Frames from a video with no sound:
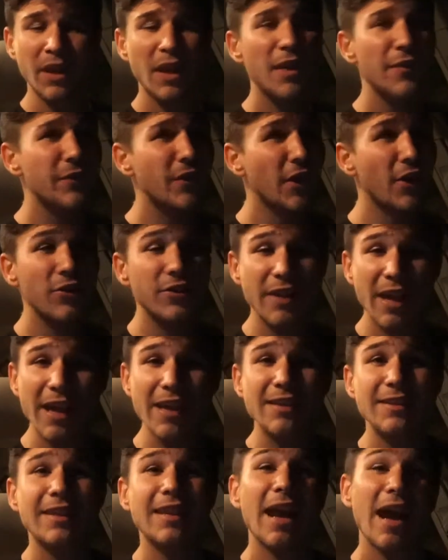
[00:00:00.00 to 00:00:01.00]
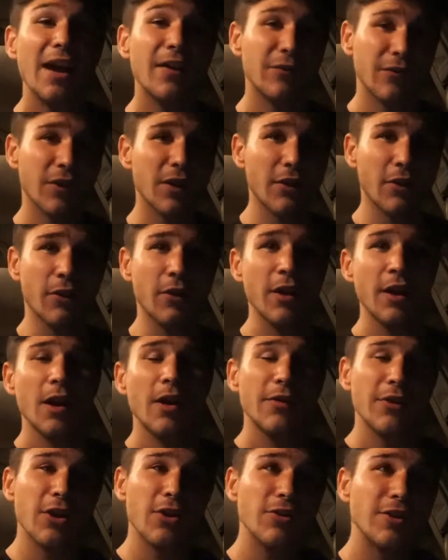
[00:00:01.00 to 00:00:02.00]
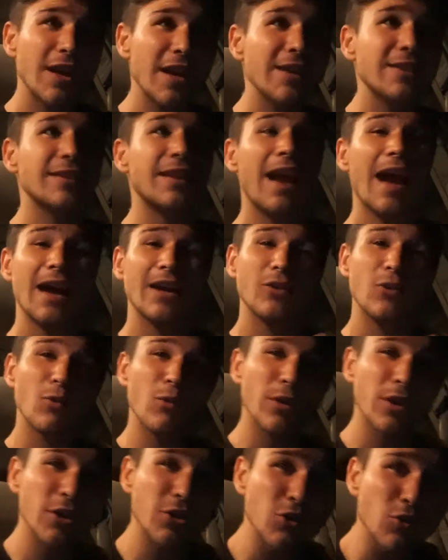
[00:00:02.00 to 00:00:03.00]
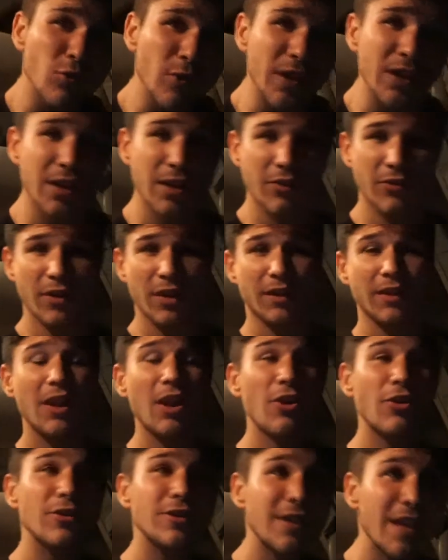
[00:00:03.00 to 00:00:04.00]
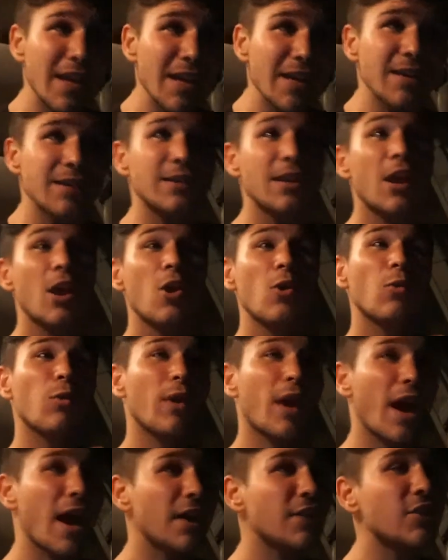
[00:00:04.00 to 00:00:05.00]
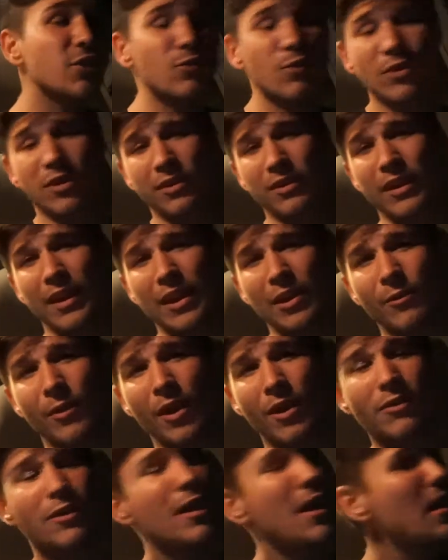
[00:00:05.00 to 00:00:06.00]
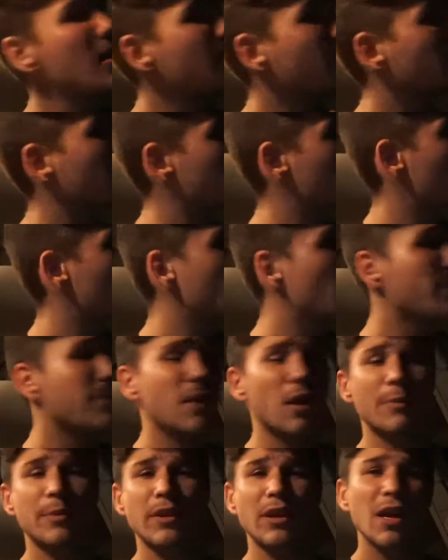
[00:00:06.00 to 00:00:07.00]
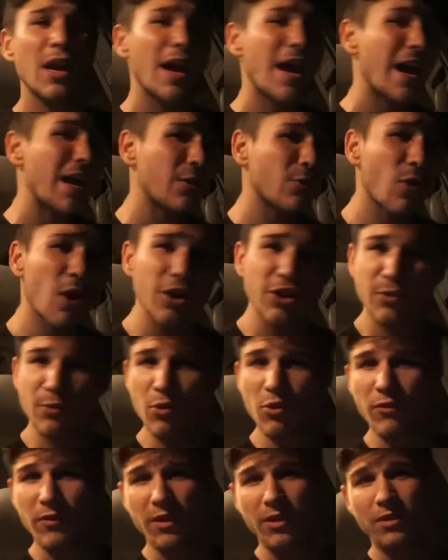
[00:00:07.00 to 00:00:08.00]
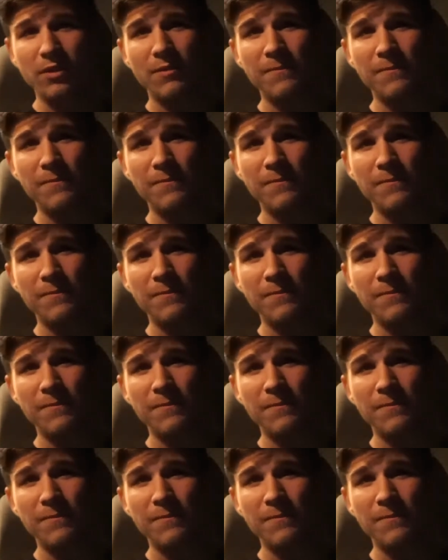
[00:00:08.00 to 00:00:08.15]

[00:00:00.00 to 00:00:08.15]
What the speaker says: There are days that I fail. There are days that I don't want to do anything. There are days where I just want to lay around, play with my puppy, and watch movies.